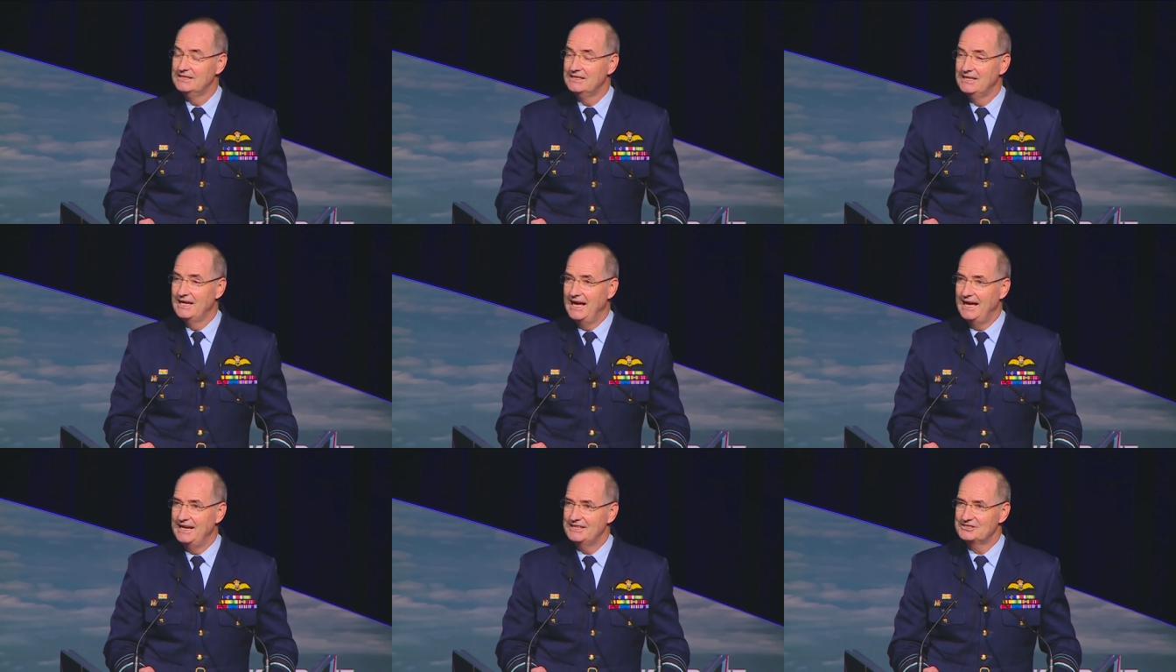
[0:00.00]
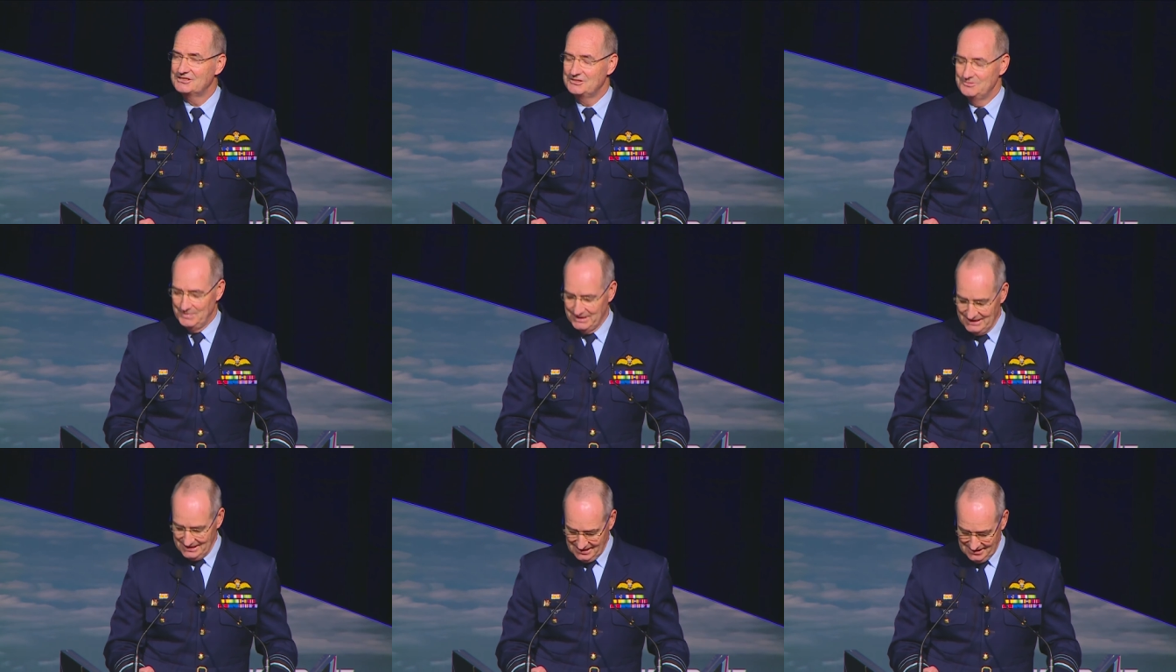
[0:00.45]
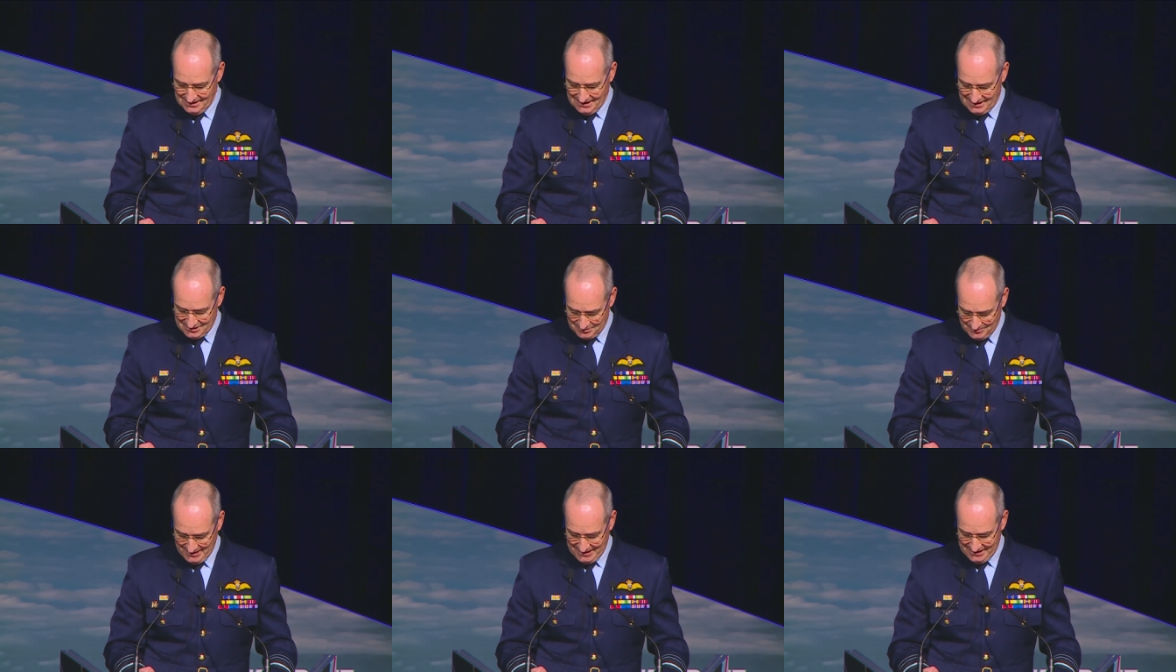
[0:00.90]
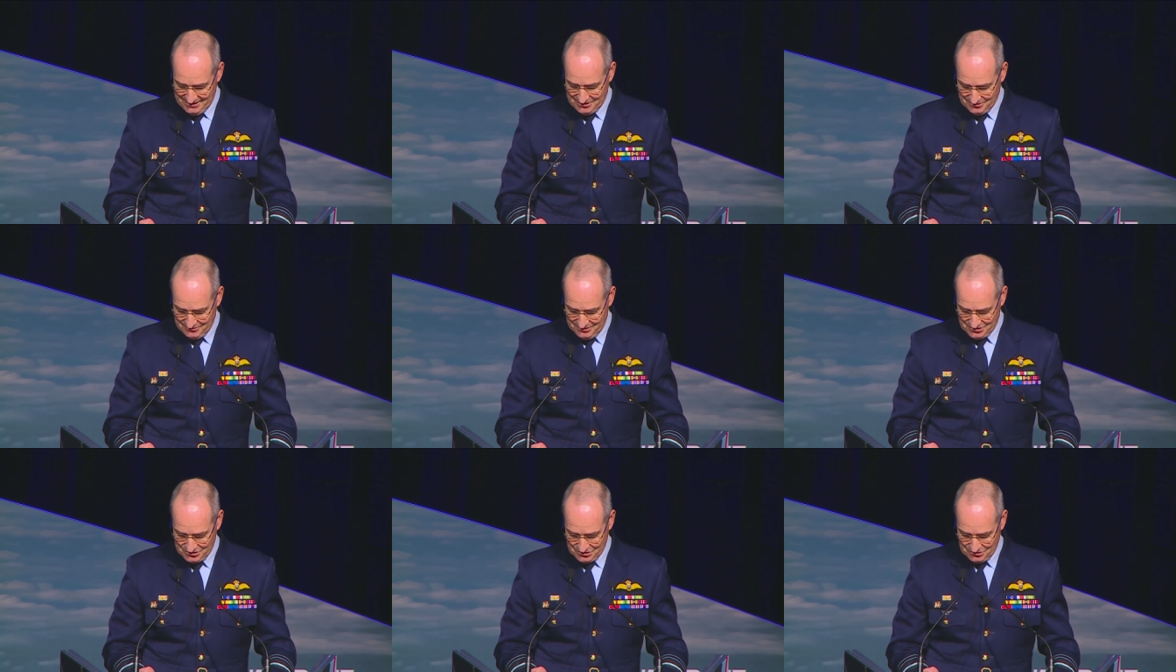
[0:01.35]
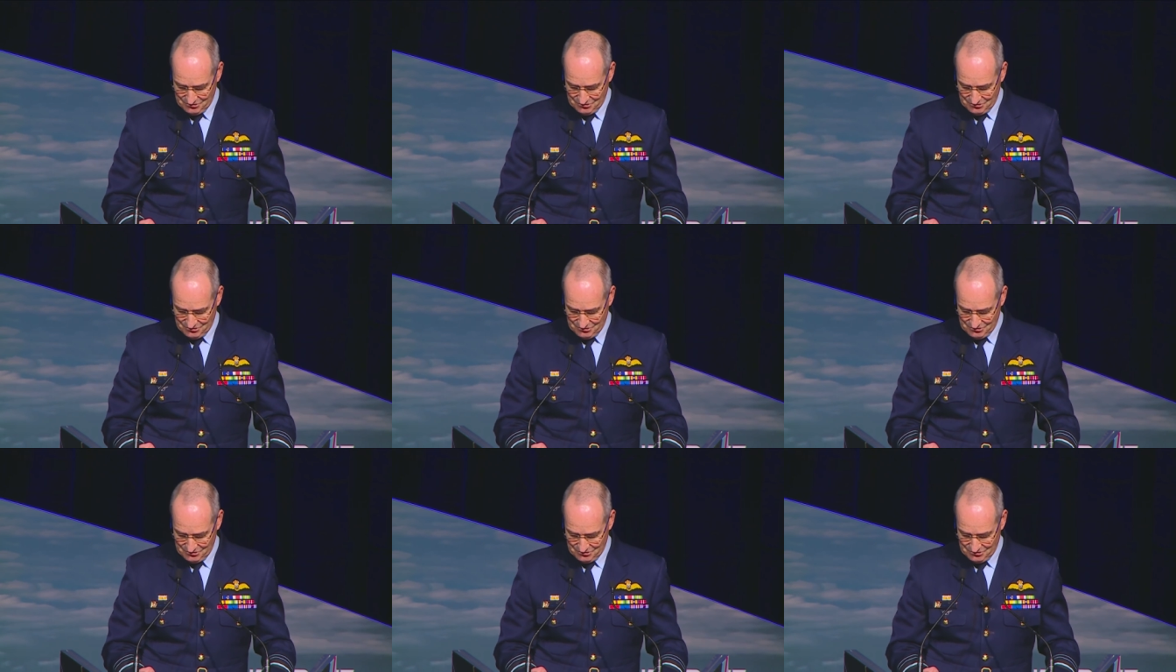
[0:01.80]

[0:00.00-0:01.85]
has, to be, has been to ensure